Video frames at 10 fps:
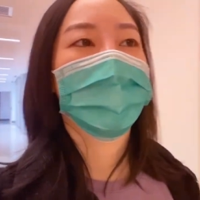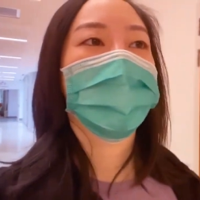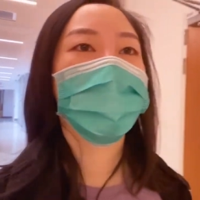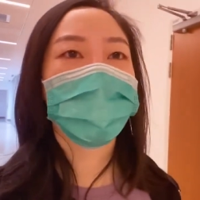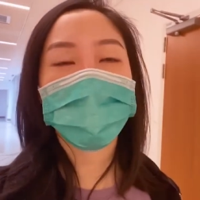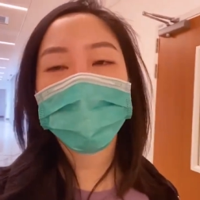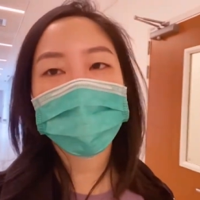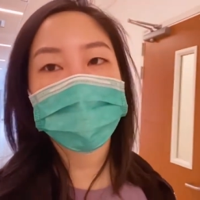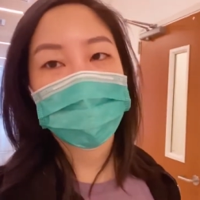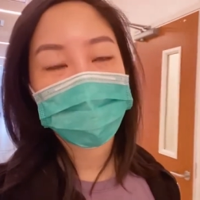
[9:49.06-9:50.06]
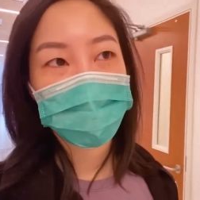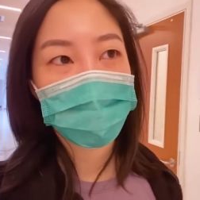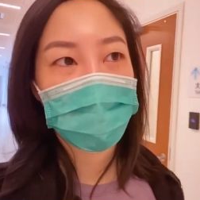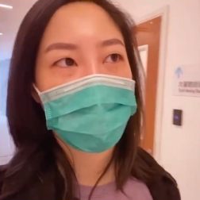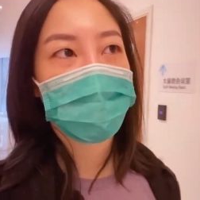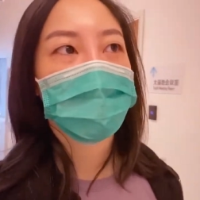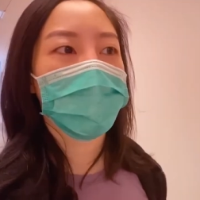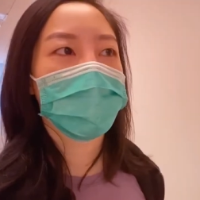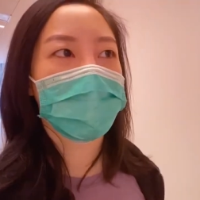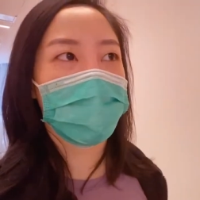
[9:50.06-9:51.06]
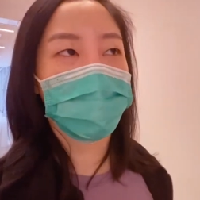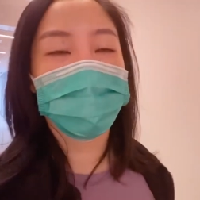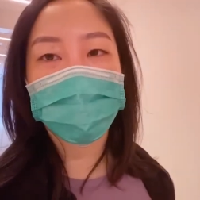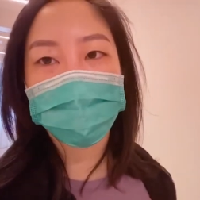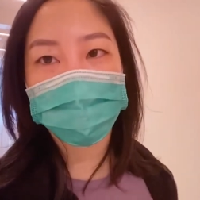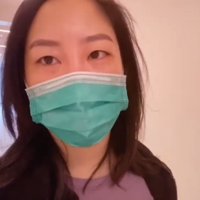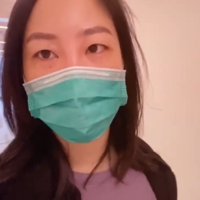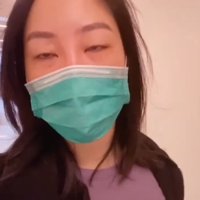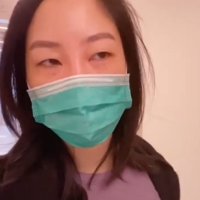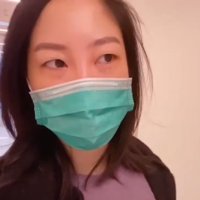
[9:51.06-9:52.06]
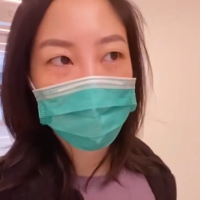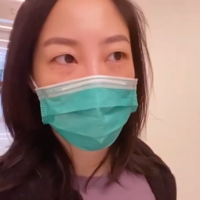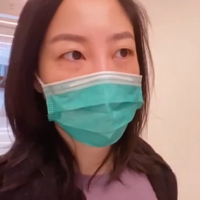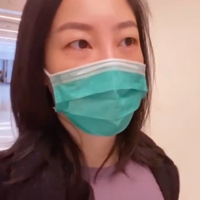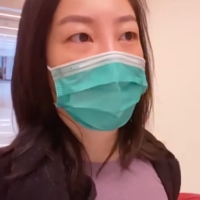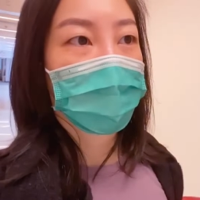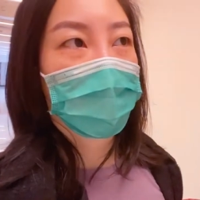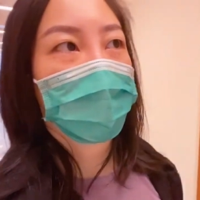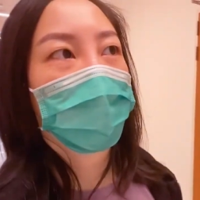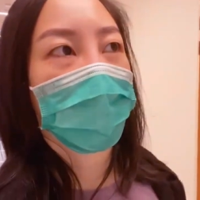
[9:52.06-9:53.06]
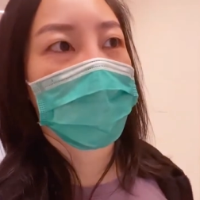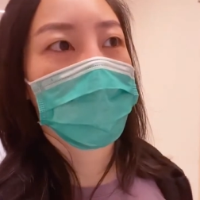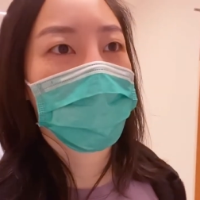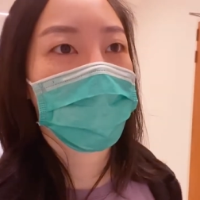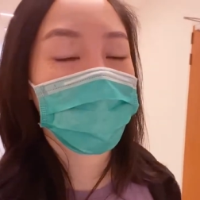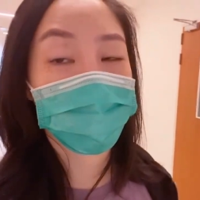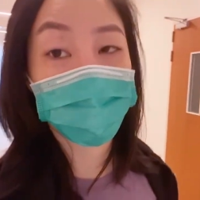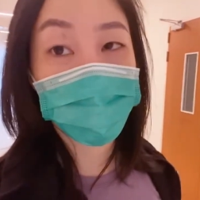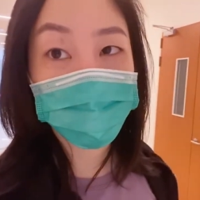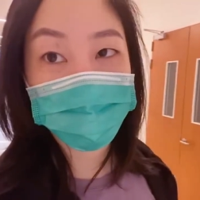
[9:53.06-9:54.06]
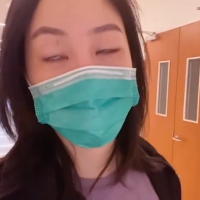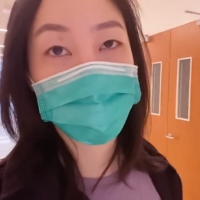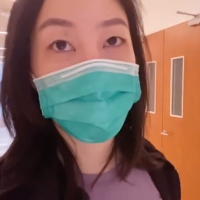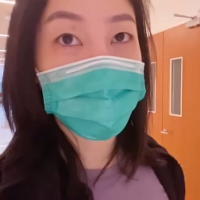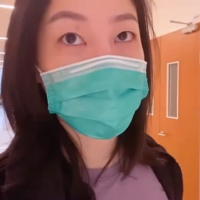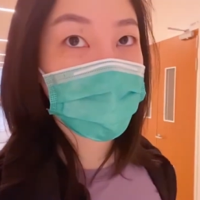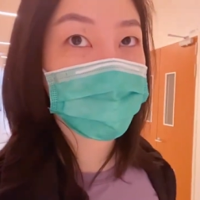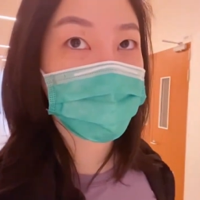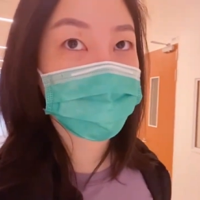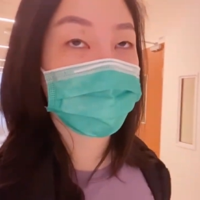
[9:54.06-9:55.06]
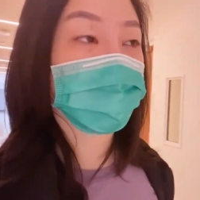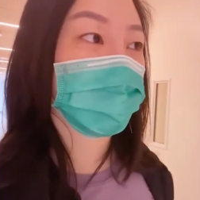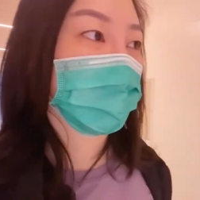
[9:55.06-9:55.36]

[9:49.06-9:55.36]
The throat one is actually okay. You just kind of feel like you're about to cough. The one up your nose is really unpleasant,